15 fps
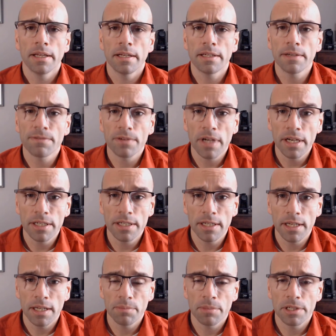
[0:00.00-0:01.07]

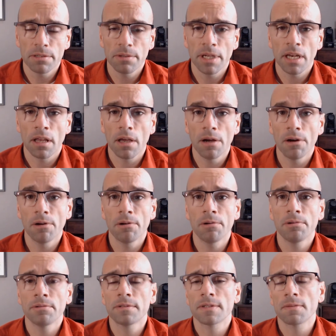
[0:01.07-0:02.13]
differentiate between
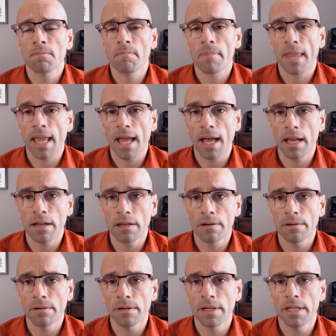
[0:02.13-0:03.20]
codes,
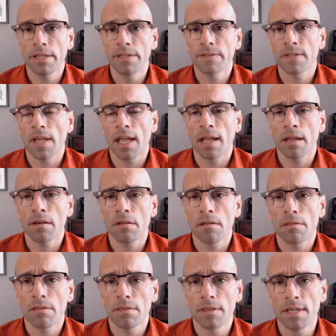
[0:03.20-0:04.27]
categories, and
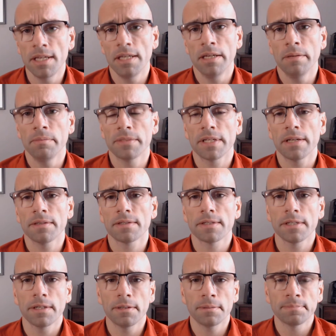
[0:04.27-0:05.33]
themes. And
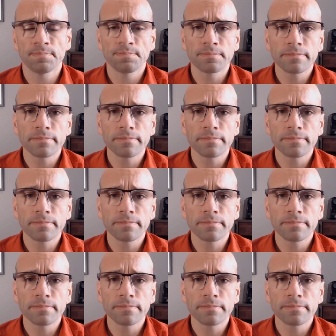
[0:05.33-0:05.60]
so,